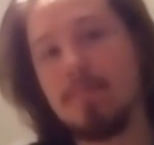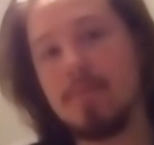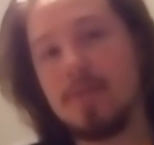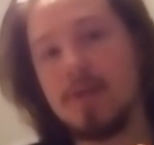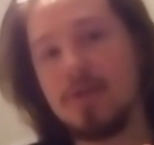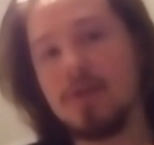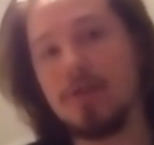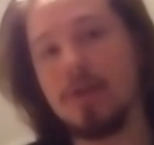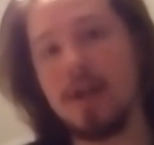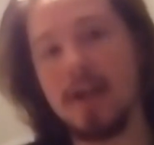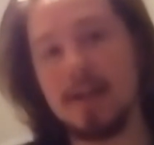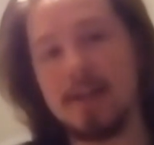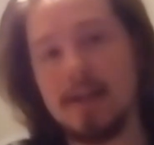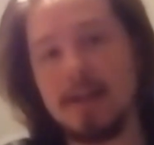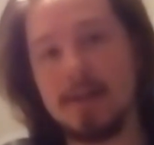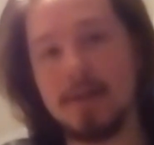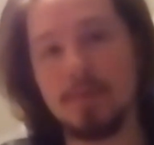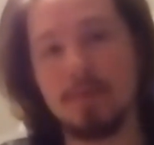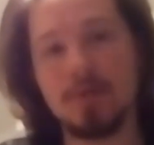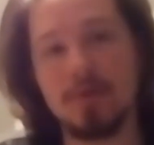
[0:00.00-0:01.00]
make sure you hit
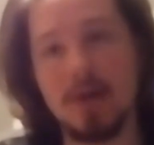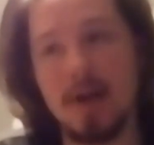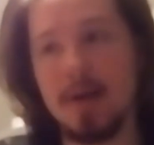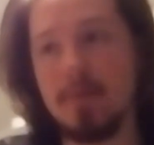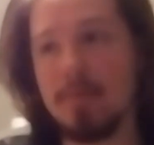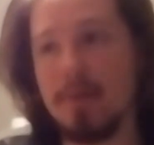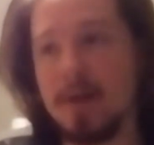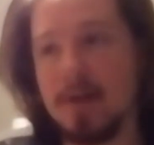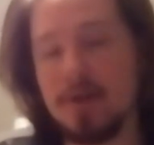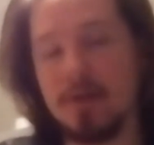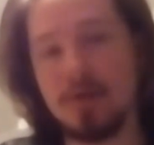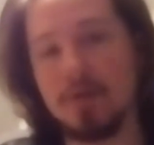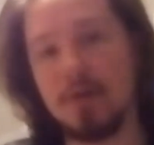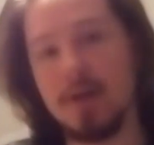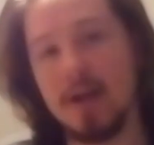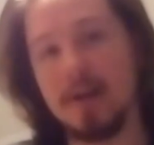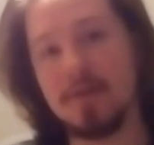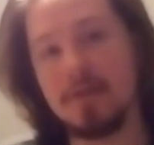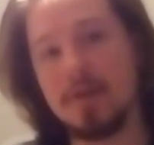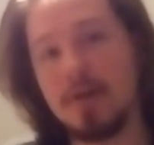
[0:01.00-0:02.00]
that subscribe button so
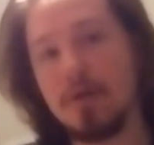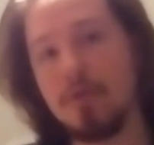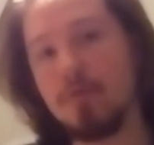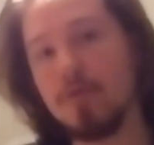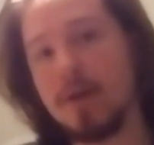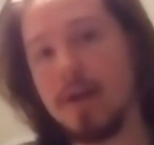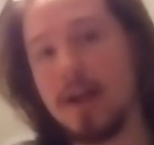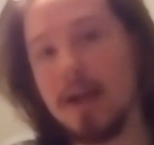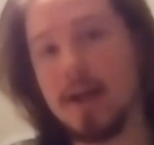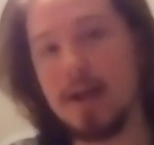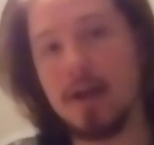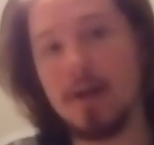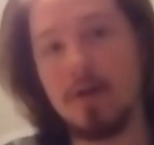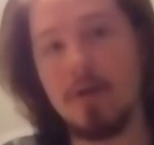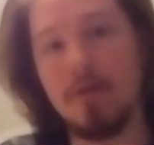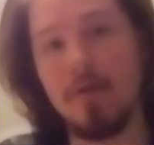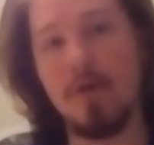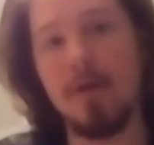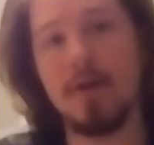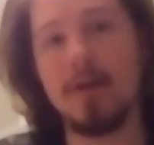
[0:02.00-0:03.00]
you guys know when I
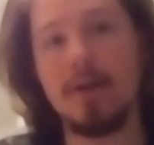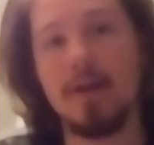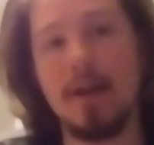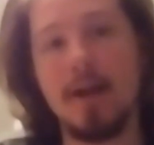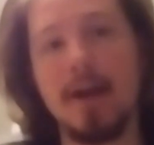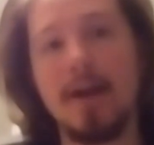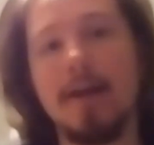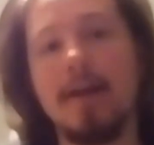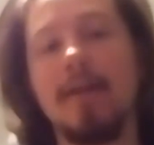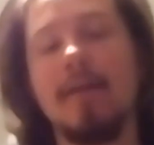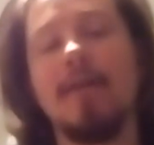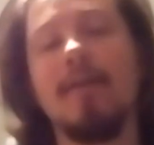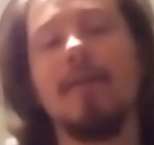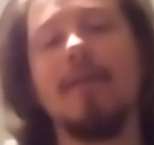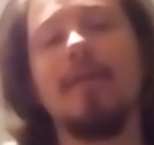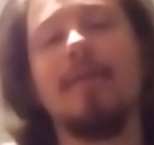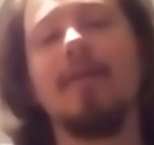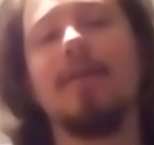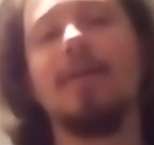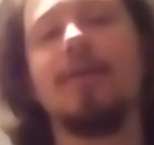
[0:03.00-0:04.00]
go online.
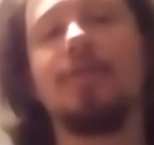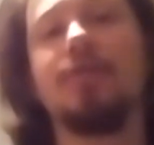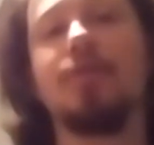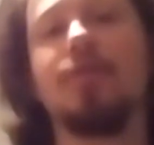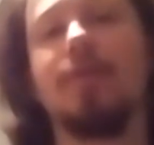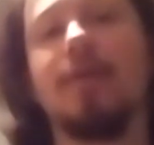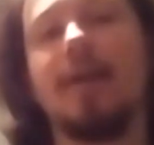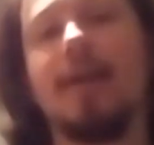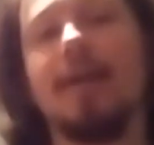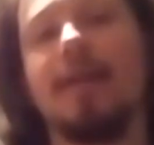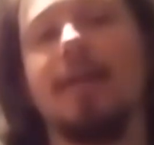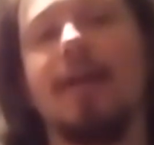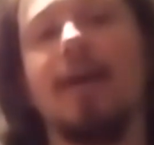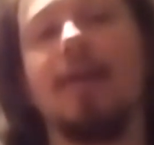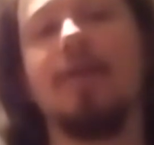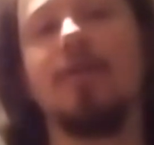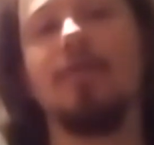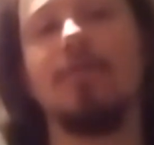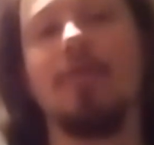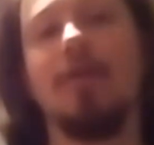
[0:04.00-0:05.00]
So again,
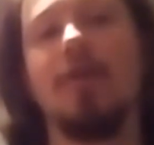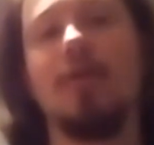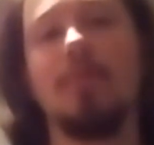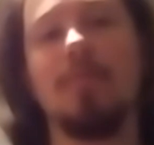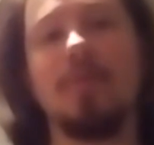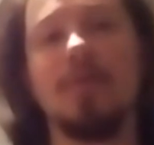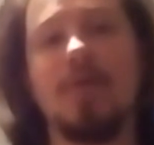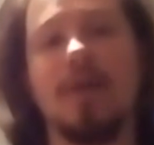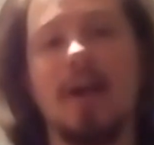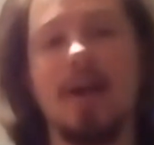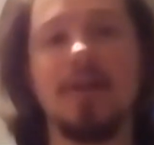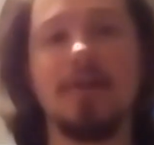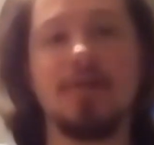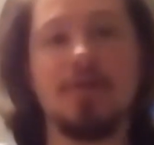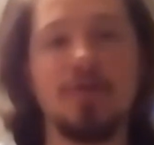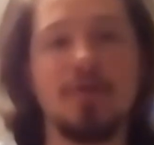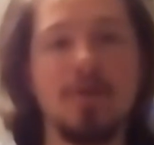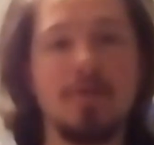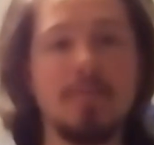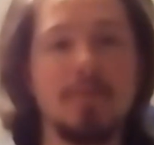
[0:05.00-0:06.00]
I do hope you
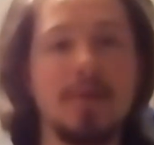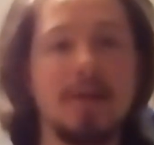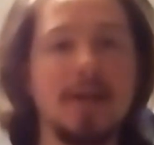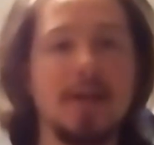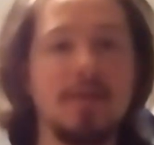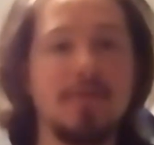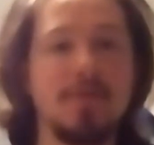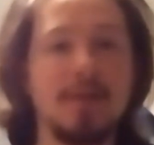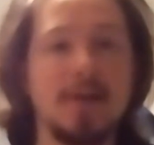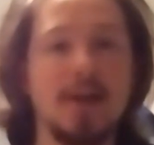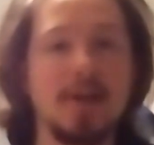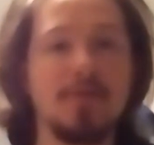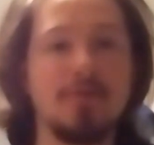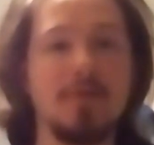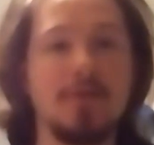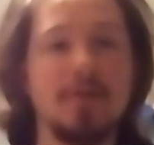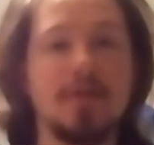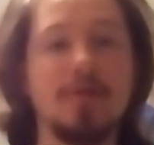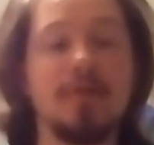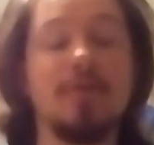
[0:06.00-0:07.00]
guys join me if you guys
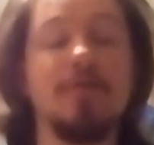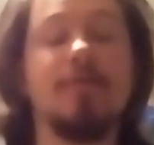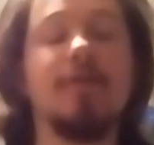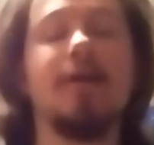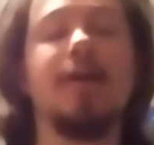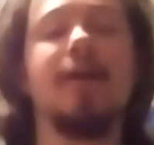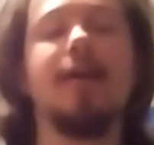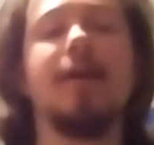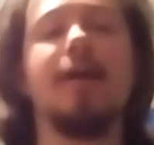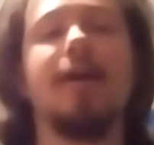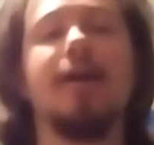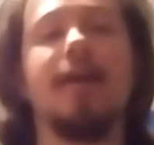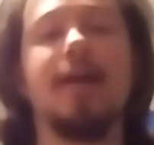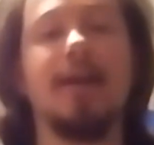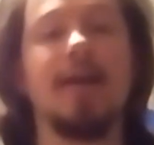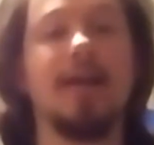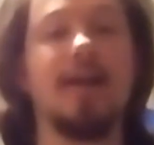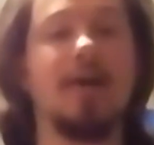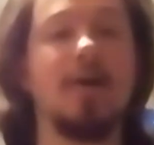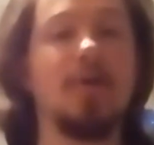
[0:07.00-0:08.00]
want to.
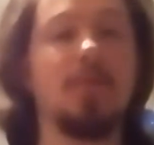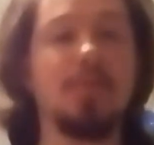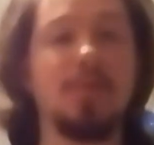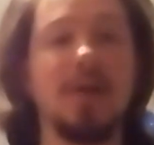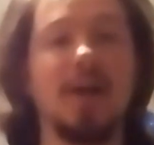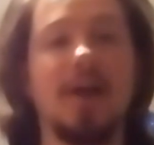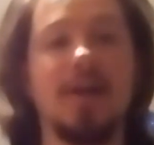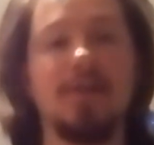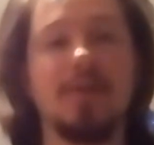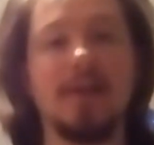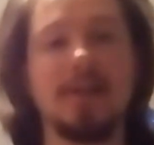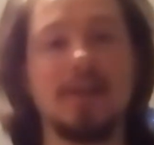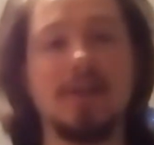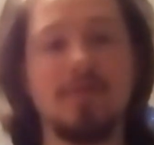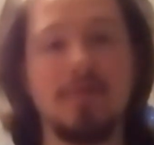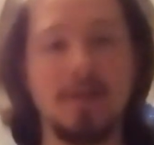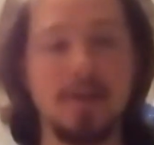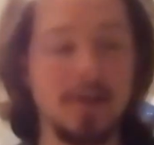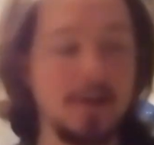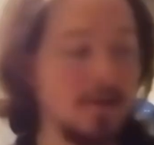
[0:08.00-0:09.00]
And I hope you guys like
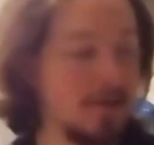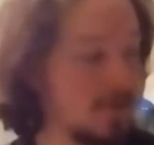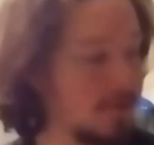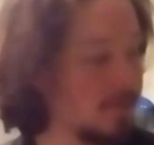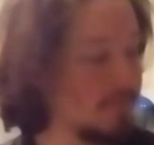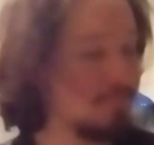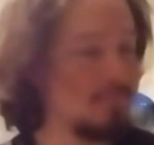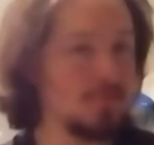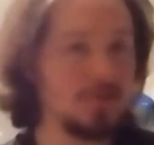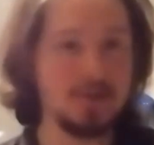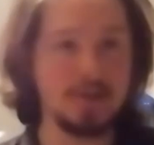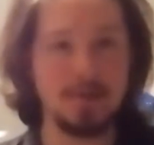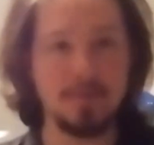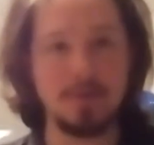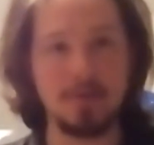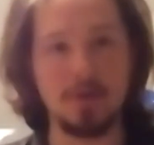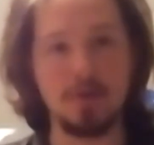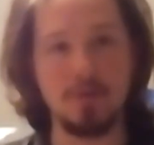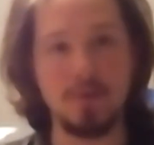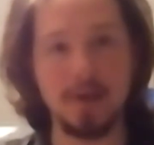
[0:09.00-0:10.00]
the video. Just
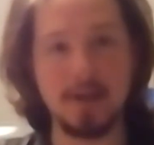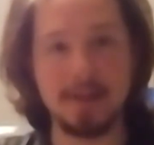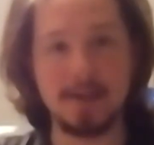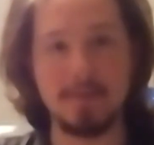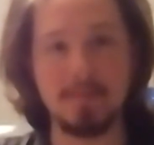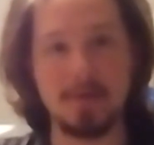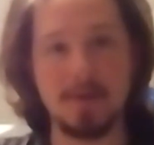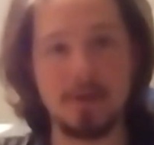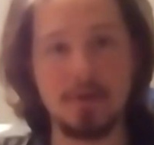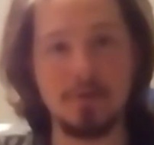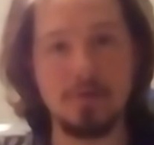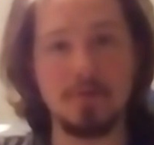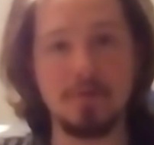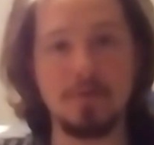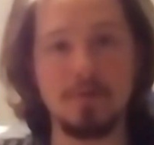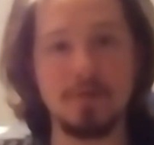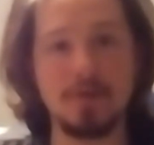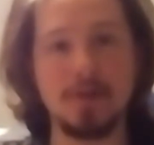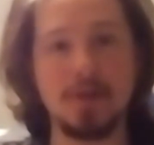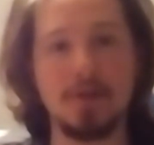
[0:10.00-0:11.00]
something quick, something
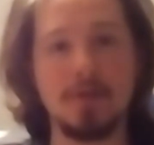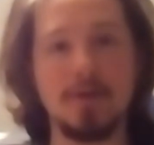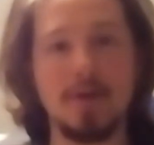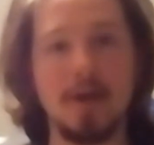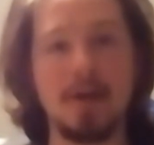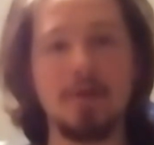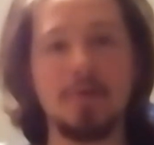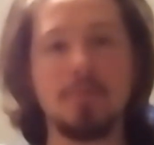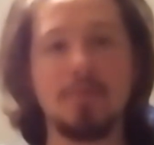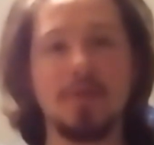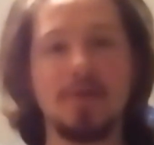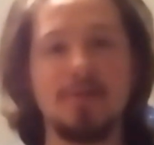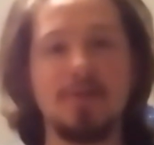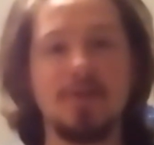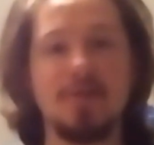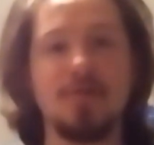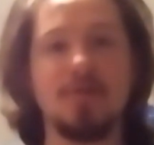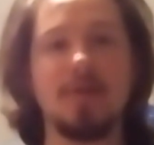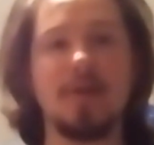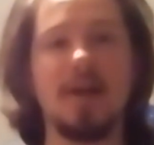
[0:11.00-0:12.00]
cool. So I do
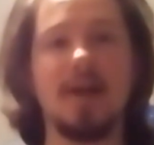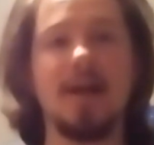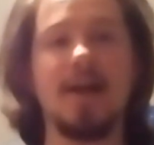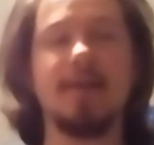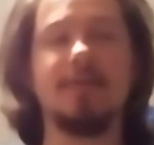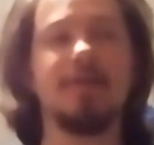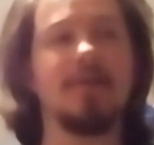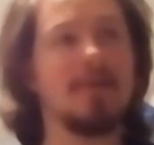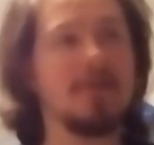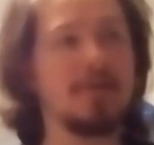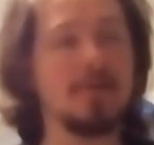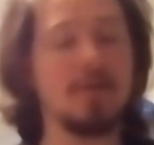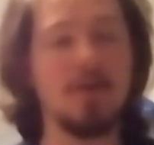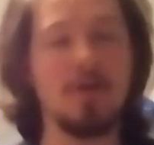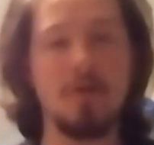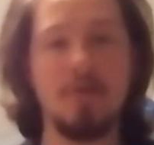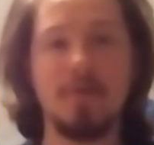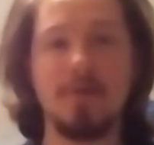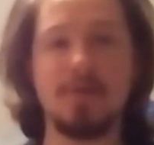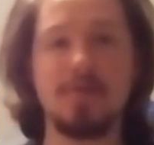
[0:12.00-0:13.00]
appreciate you guys. And as
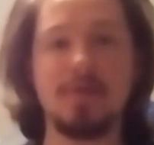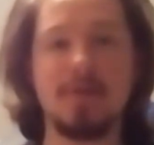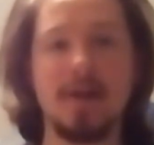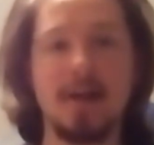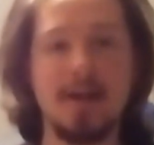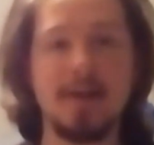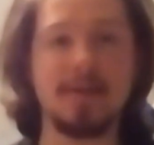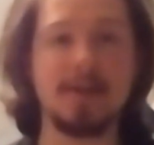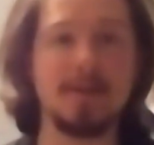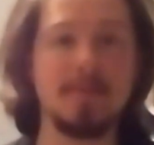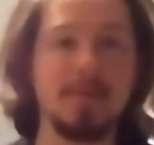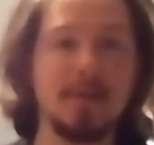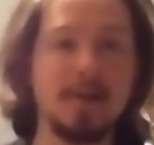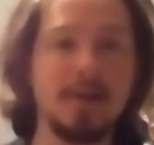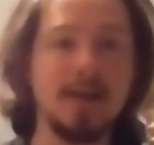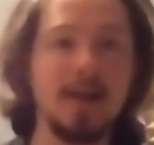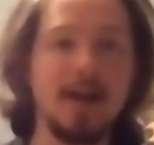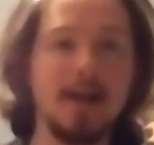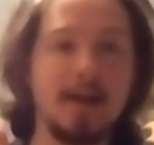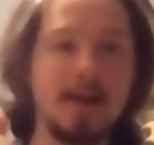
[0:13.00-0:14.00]
always, you guys give me
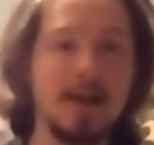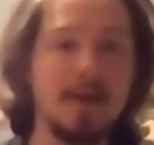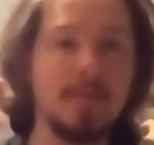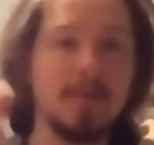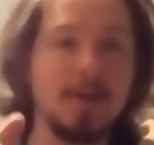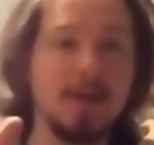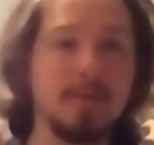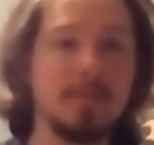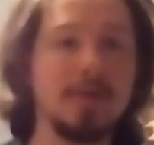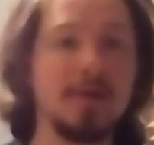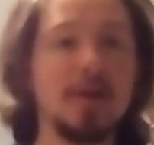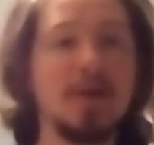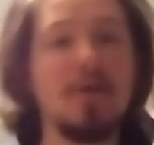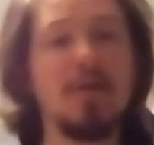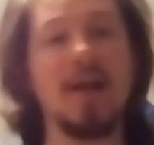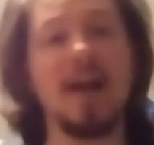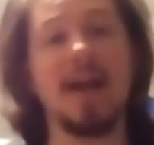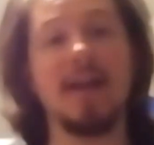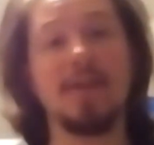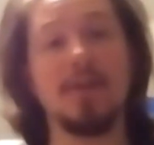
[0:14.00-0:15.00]
a like, comment down
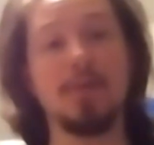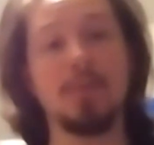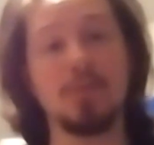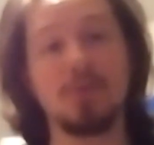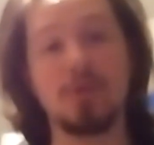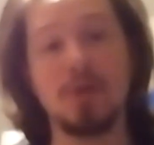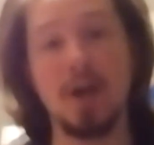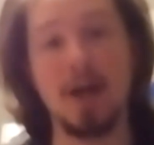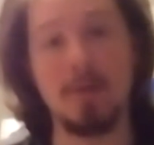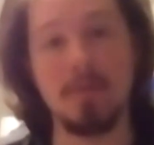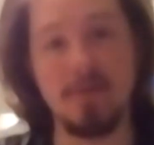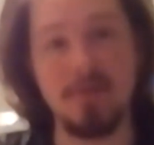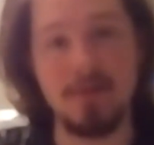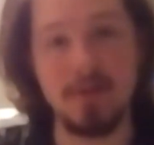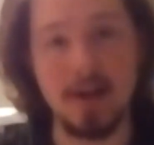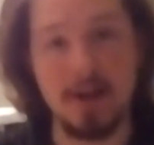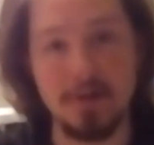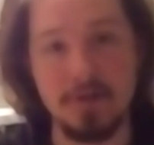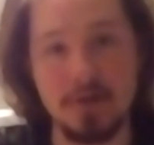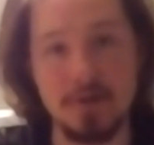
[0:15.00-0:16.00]
below, and subscribe
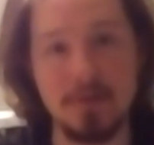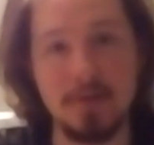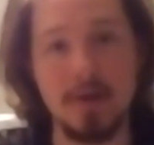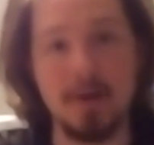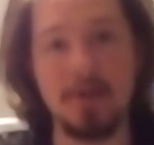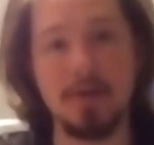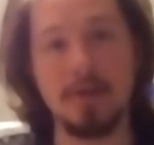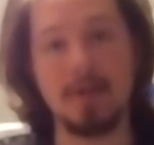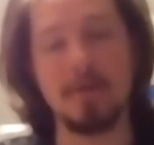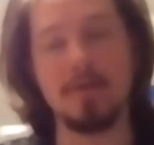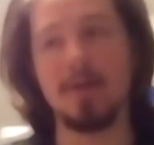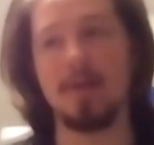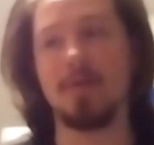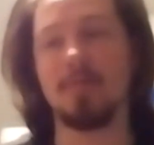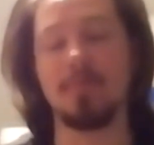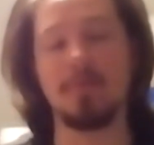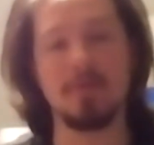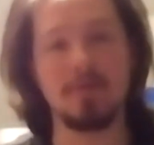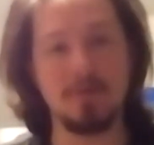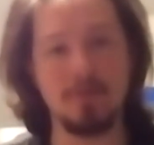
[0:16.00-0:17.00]
if you guys are new around here.
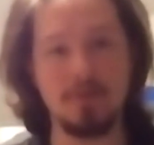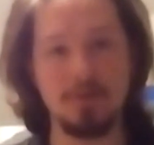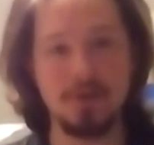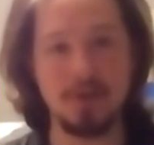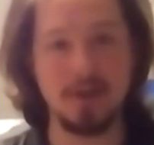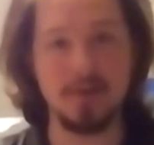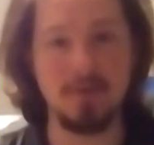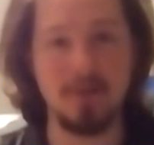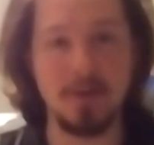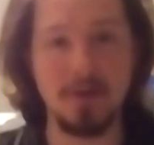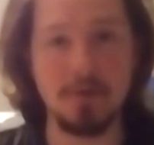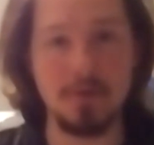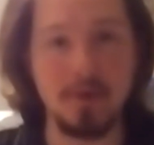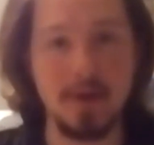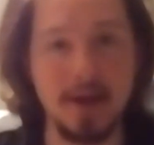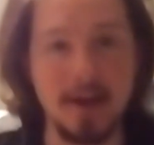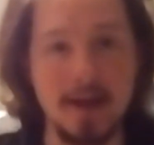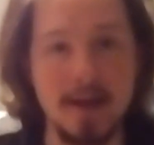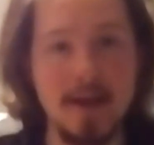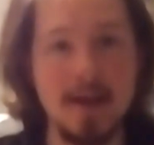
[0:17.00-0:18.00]
Lots more cool stuff on the
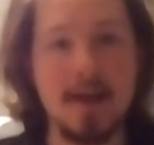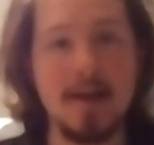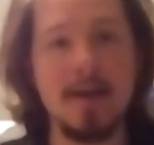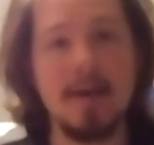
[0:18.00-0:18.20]
way.